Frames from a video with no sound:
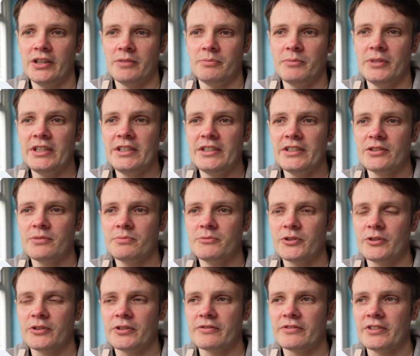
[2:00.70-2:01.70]
Medium
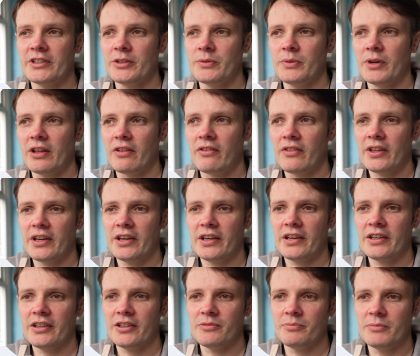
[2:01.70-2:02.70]
doing really well
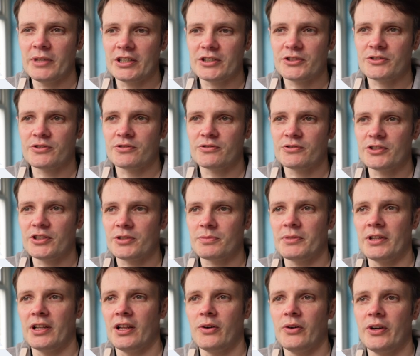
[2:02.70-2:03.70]
there, Mixtral just
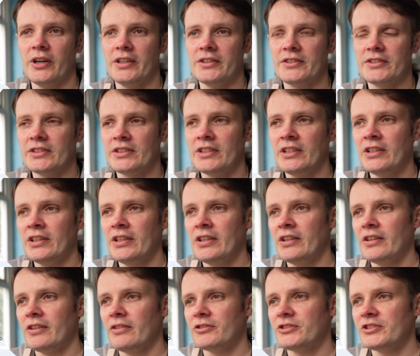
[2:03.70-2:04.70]
below it
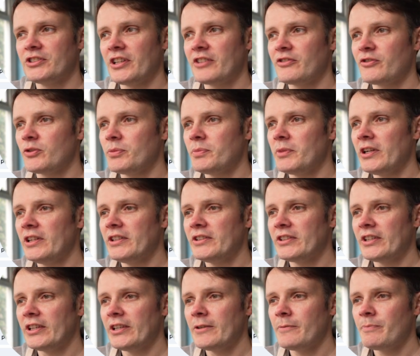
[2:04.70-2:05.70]
on general
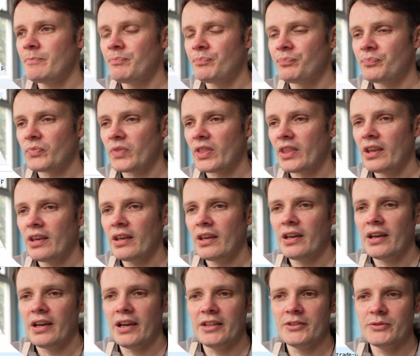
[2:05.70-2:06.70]
ability.
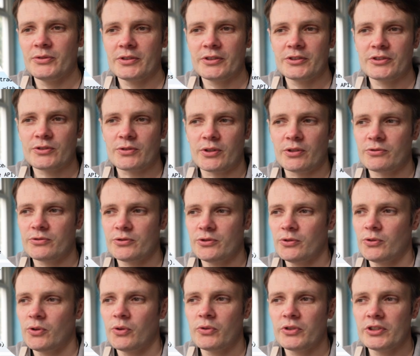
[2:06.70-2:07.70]
And you can scroll
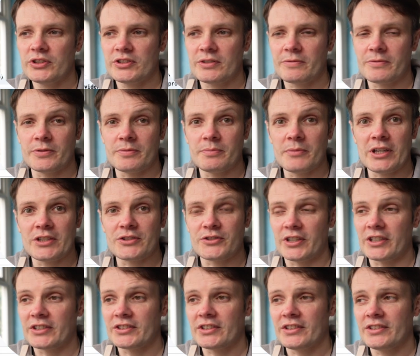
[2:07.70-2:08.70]
through all these different
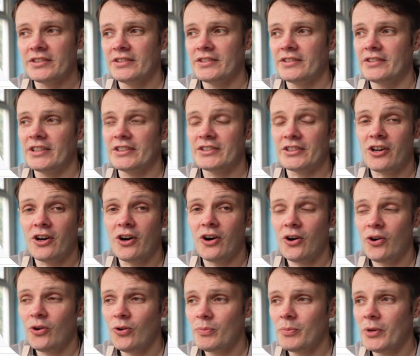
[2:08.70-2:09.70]
metrics, and there's a
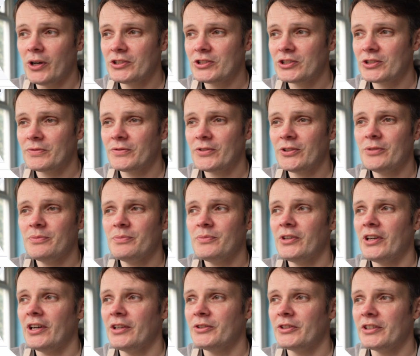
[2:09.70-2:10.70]
whole bunch of them,
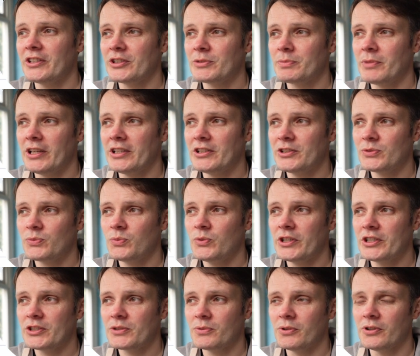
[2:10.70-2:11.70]
and it explains
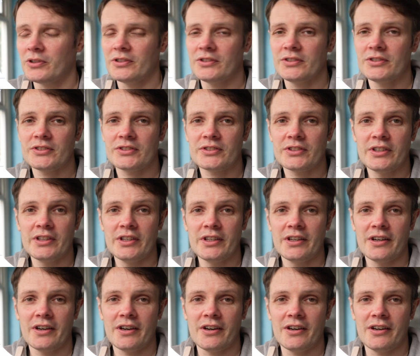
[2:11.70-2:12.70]
which ones
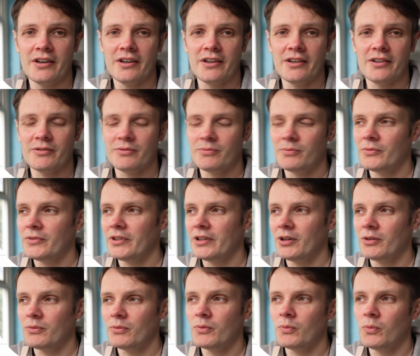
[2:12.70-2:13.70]
are
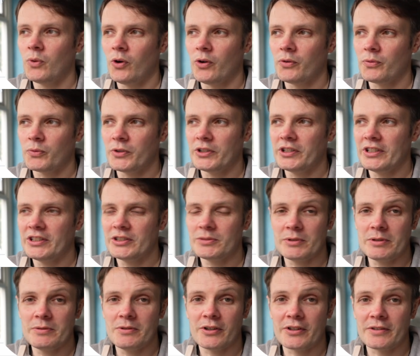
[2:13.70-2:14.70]
what we need to
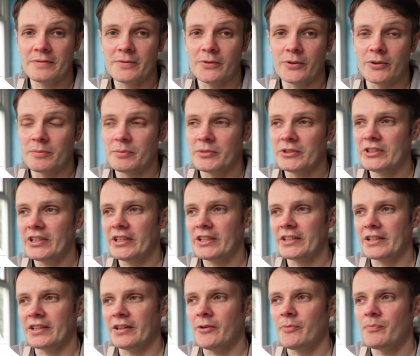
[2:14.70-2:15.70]
be looking for in
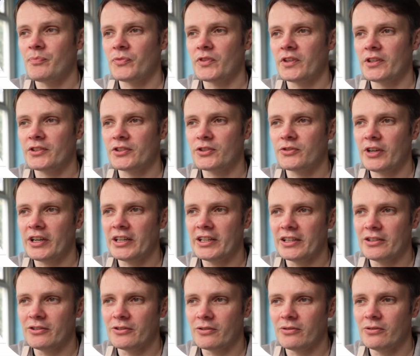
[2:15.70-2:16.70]
particular. There's a great
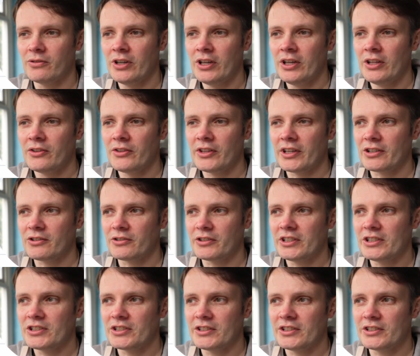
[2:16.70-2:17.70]
little thing on
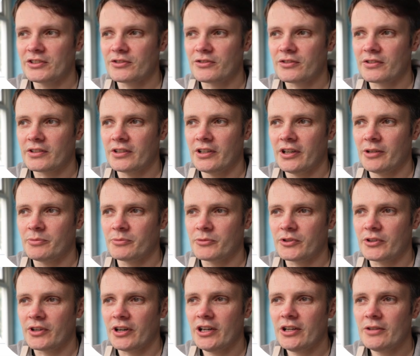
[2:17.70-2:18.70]
each of these
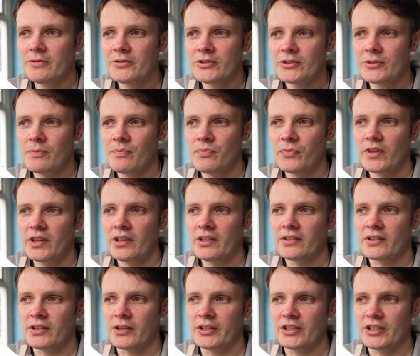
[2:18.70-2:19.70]
graphs
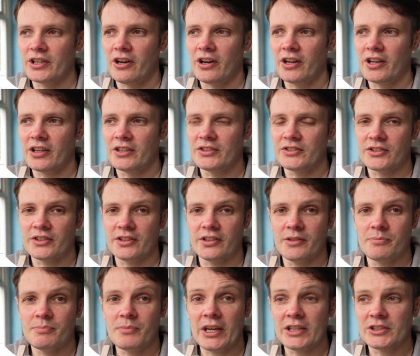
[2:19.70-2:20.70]
that highlights
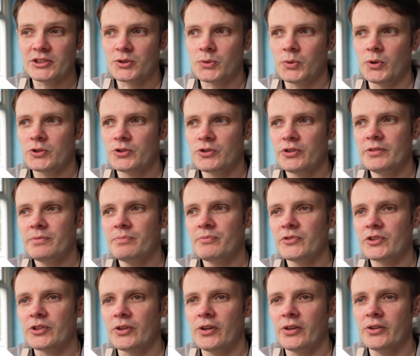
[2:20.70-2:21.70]
the best quadrant.
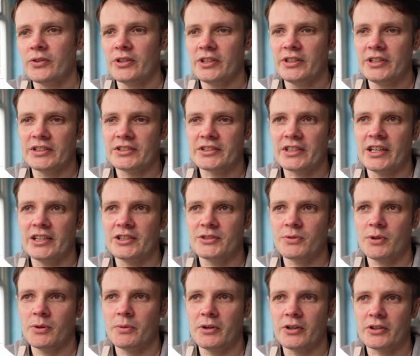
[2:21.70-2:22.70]
So in this case,
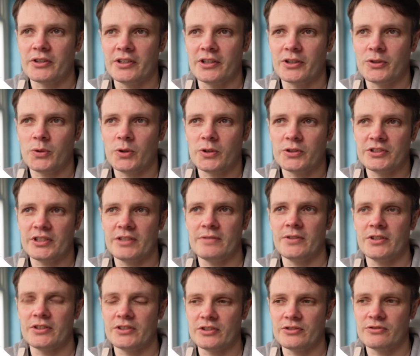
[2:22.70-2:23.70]
where we're looking at quality
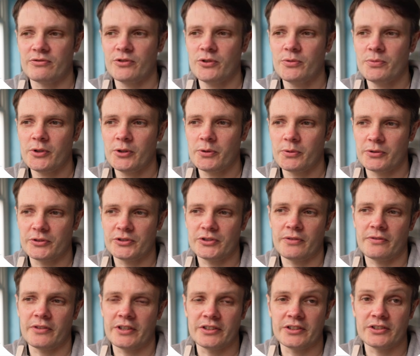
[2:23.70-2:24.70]
versus throughput, we want
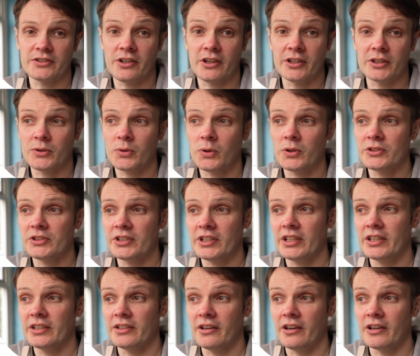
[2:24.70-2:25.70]
something that's high
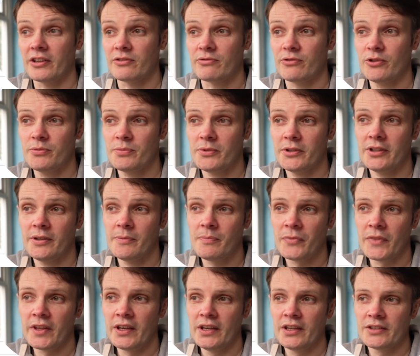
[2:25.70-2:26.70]
quality and high throughput.
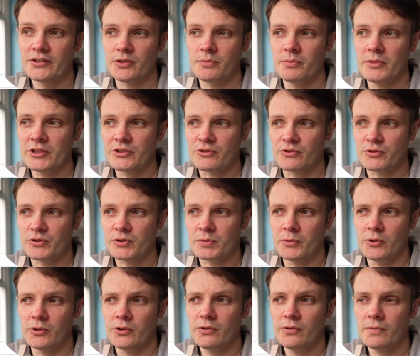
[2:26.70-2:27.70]
So Mistral
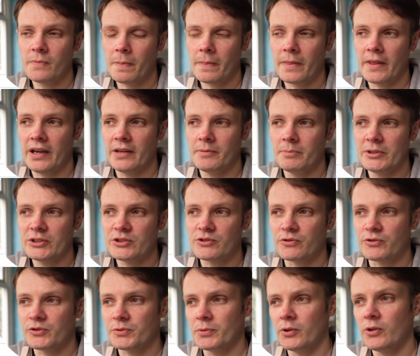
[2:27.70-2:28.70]
Spool
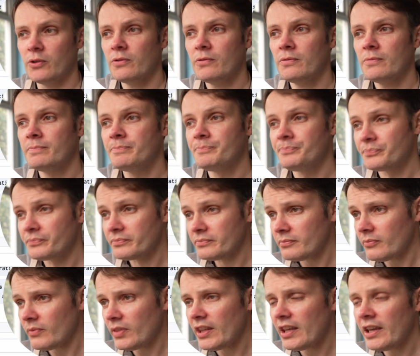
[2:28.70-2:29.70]

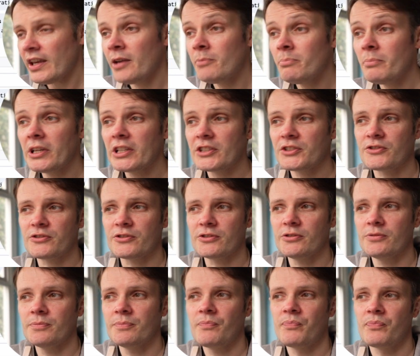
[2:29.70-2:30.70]
and
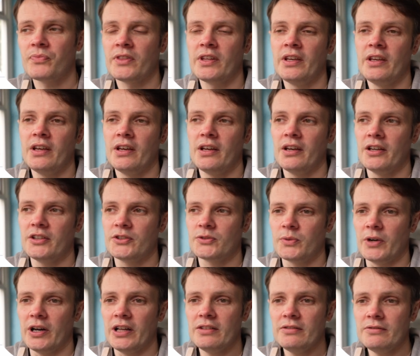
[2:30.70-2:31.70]
Mixtral as
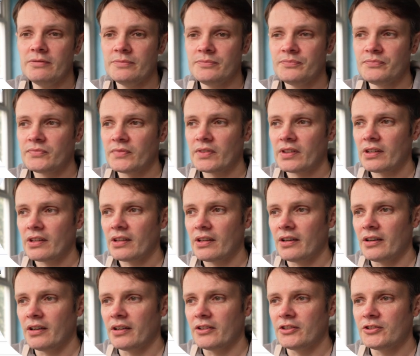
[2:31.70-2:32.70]
well,
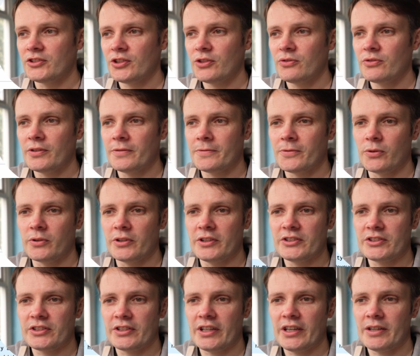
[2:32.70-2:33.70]
the two that fall
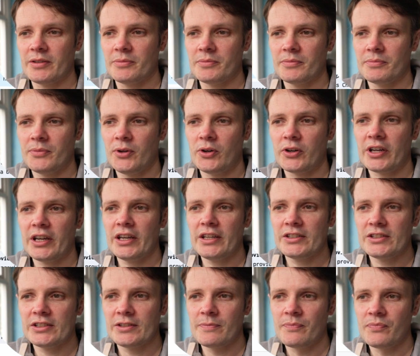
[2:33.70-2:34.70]
into that
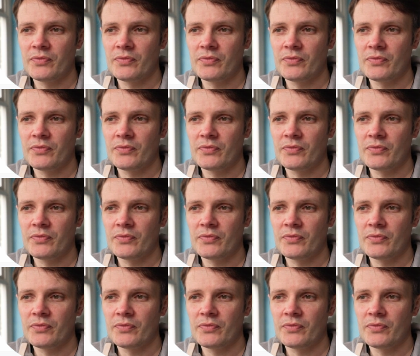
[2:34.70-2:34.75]
pocket.